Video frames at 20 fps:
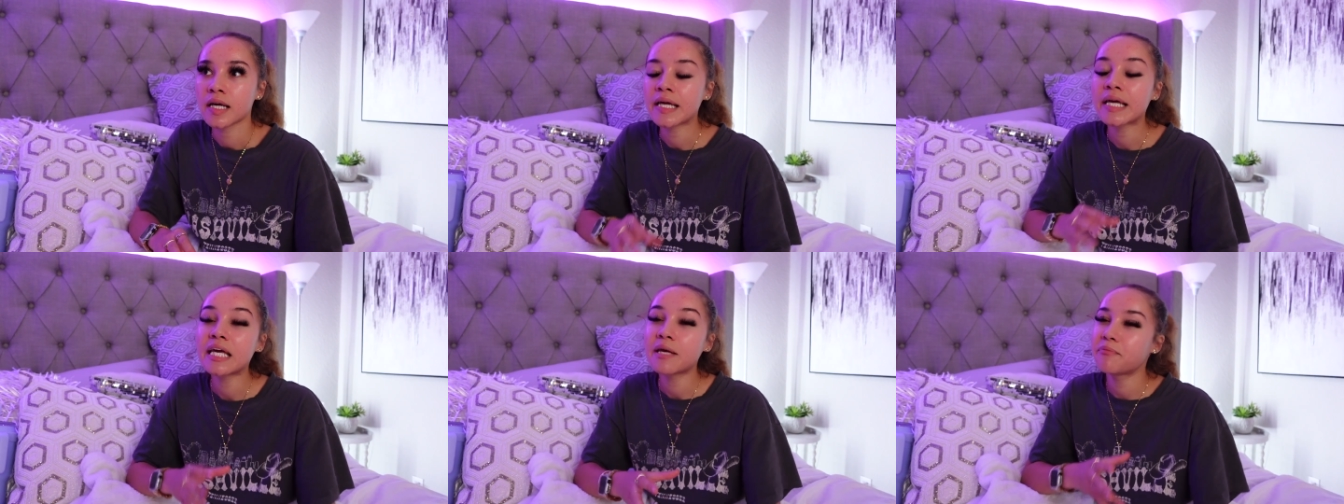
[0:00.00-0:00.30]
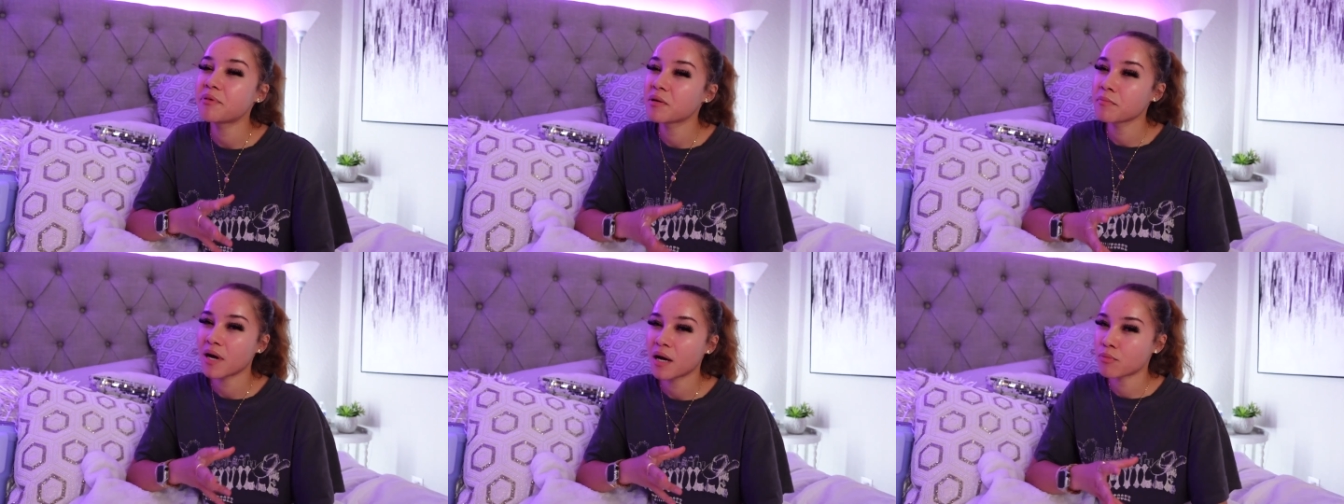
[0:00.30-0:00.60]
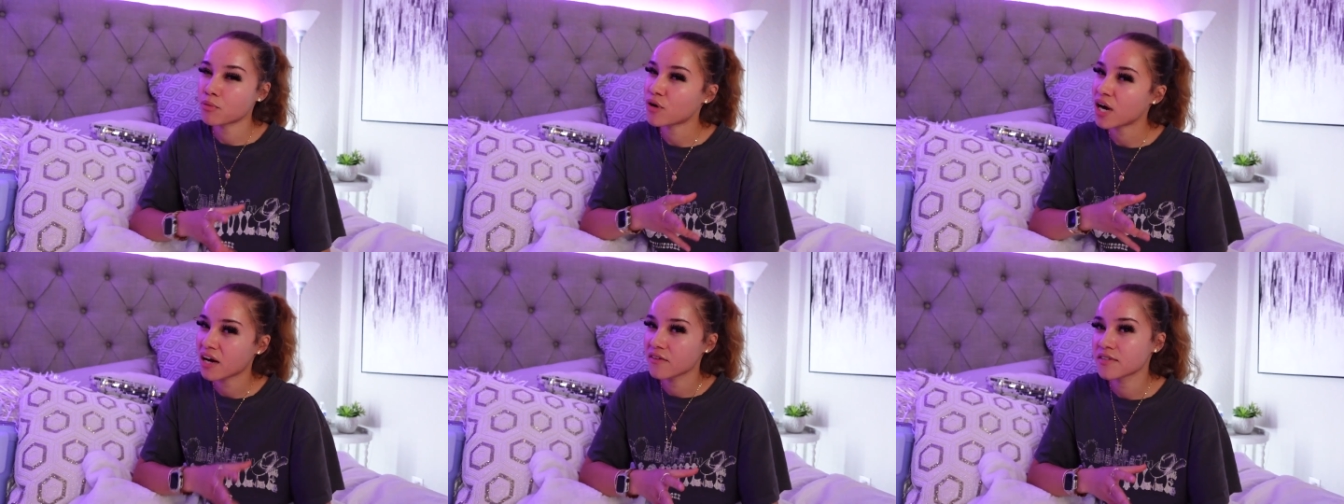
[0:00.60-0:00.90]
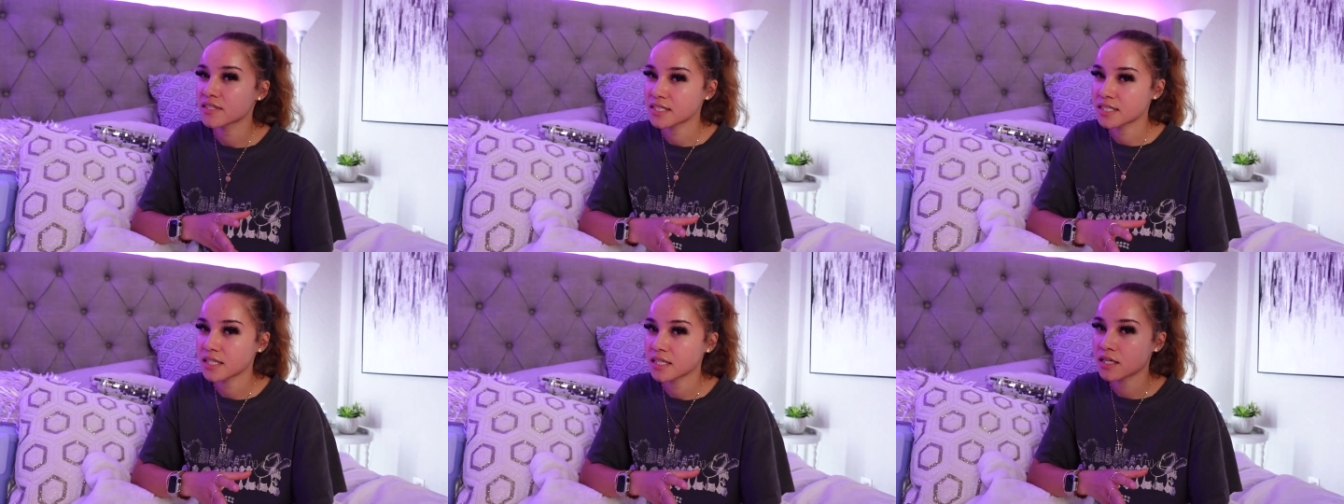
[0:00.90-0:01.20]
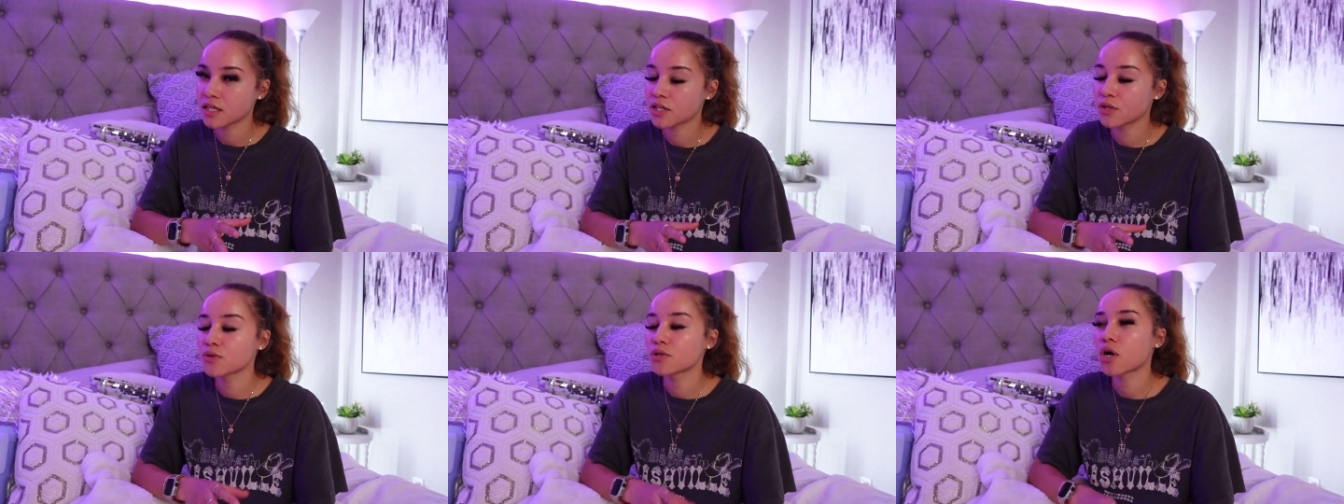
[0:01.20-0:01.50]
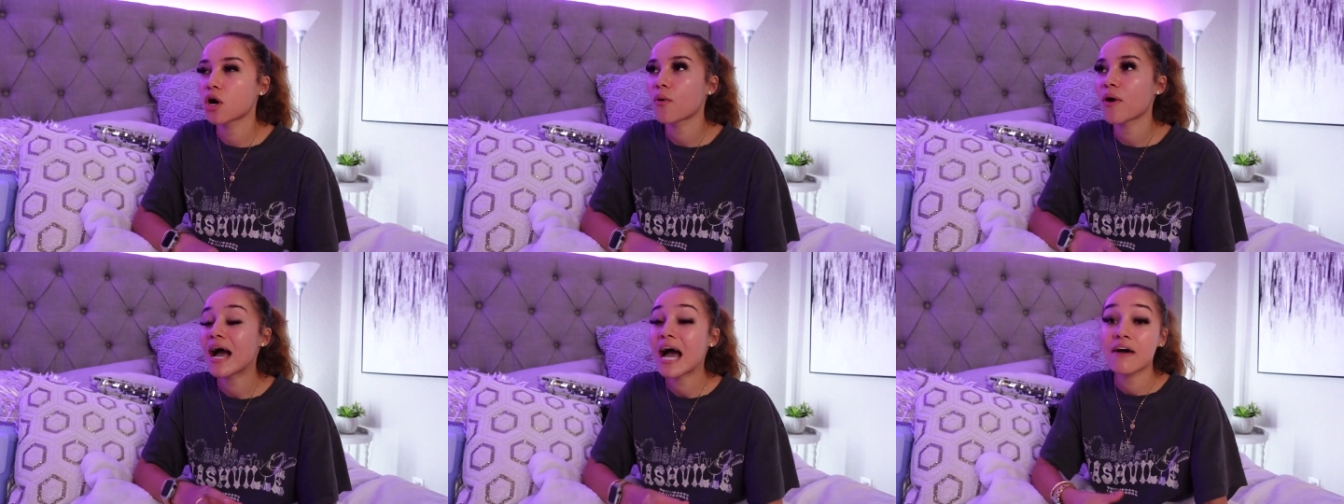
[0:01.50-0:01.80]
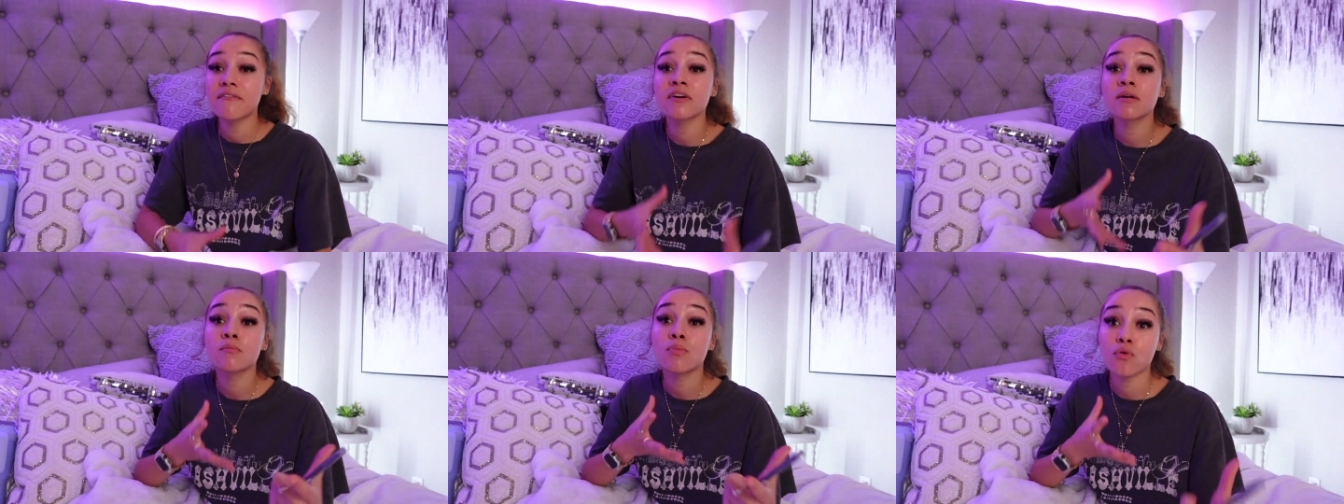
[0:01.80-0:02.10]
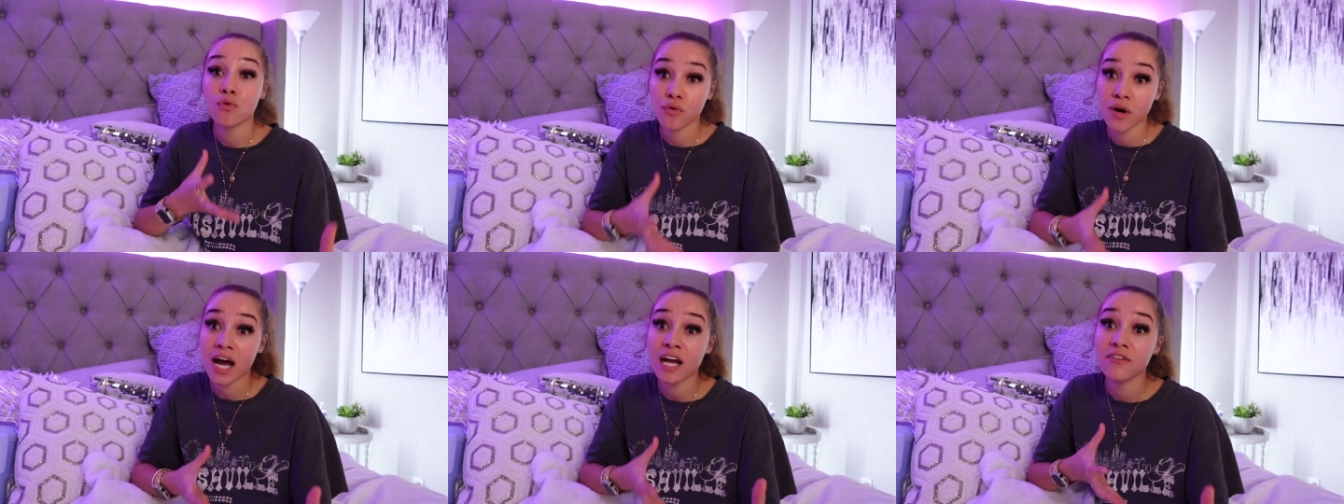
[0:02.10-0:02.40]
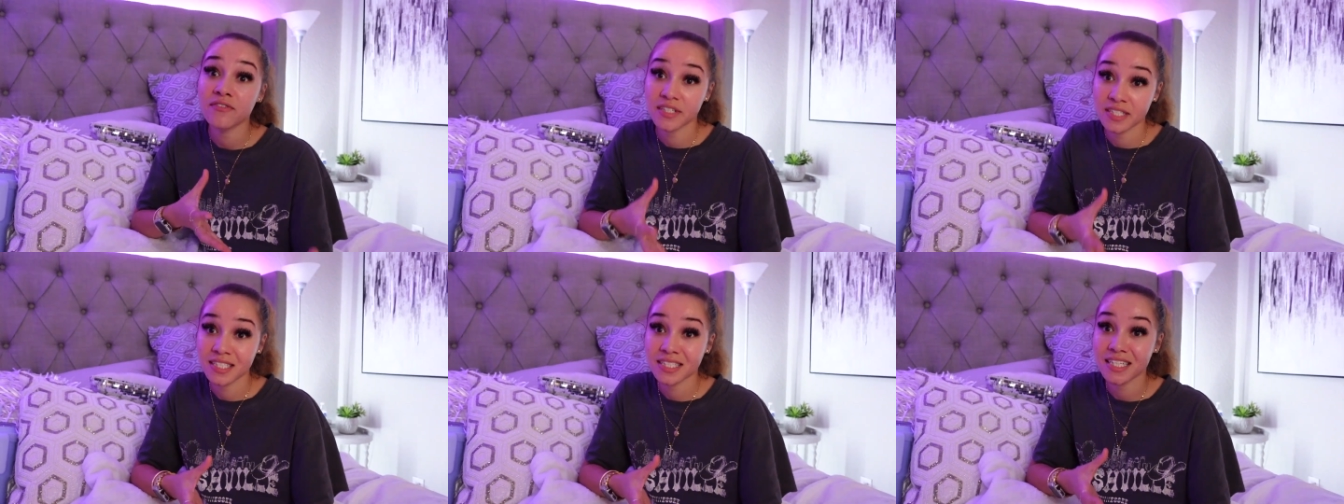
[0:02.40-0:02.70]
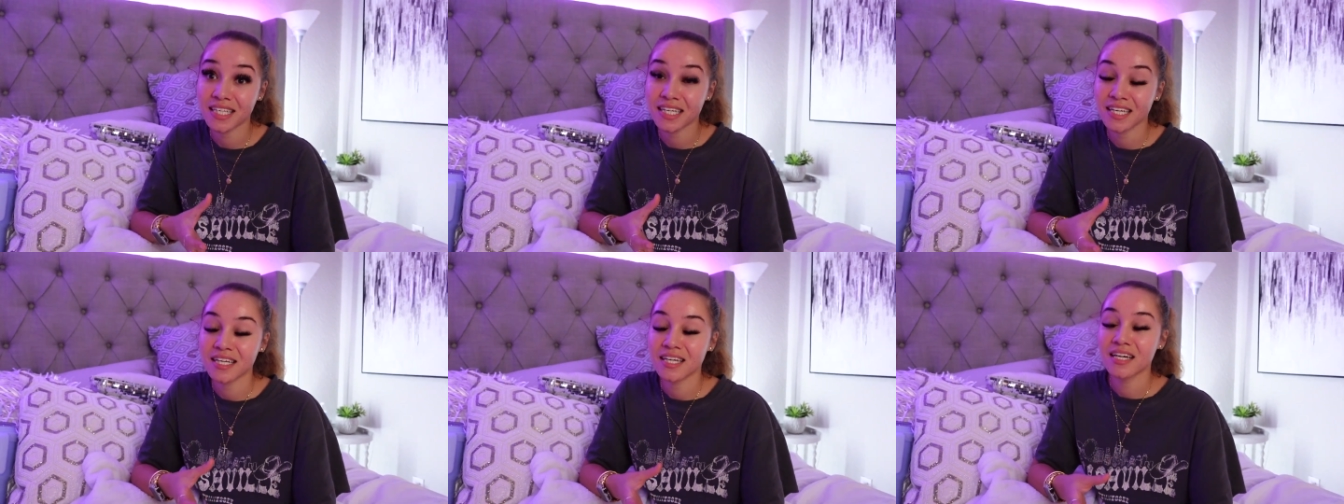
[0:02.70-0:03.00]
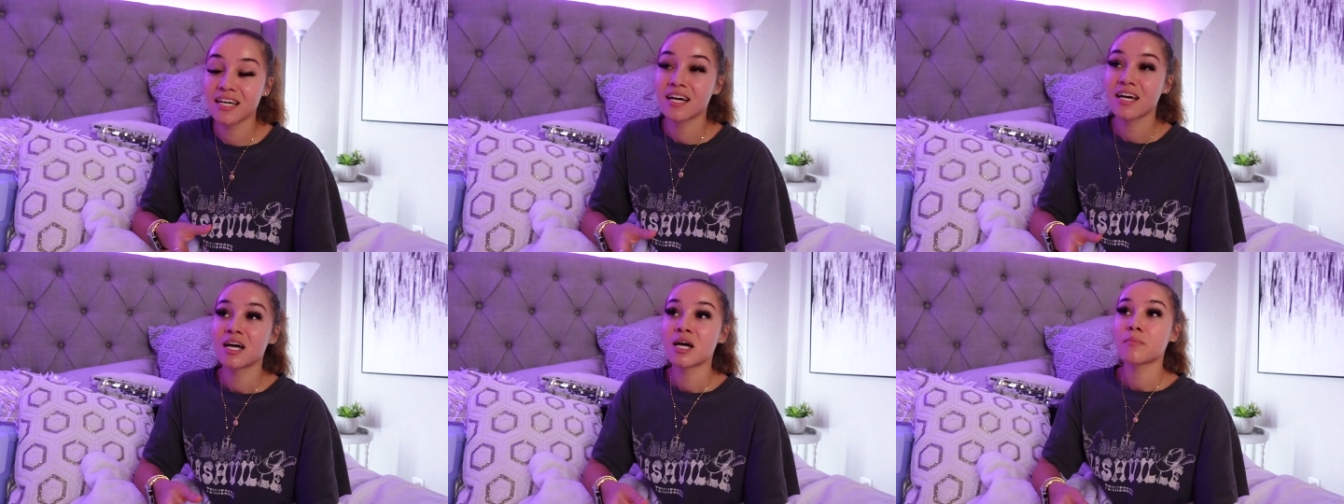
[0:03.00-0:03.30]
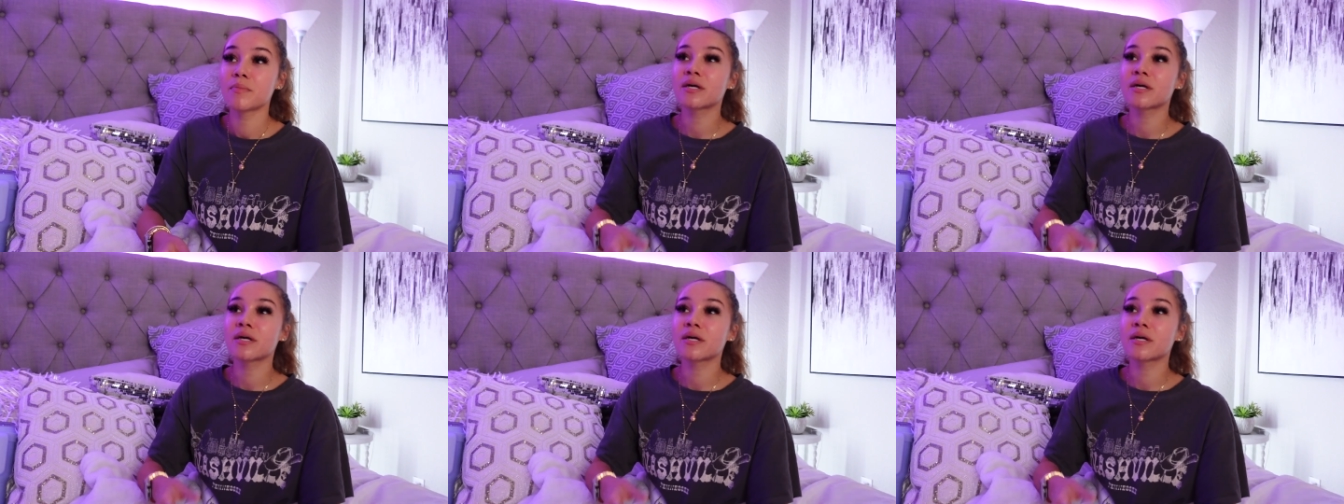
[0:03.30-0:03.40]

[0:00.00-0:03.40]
keeping my privacy, you know, having privacy,